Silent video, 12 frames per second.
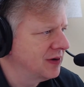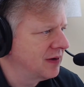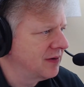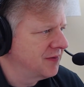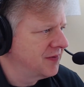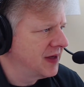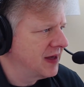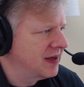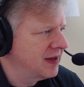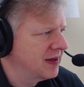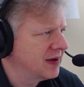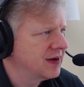of
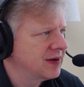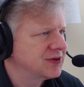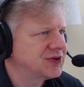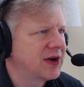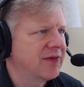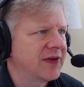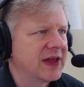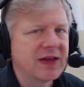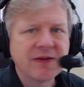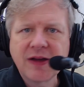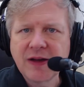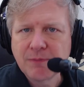a Chevy
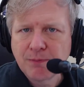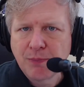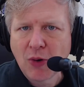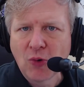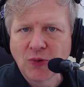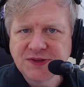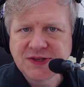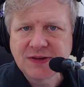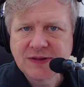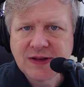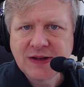Bolt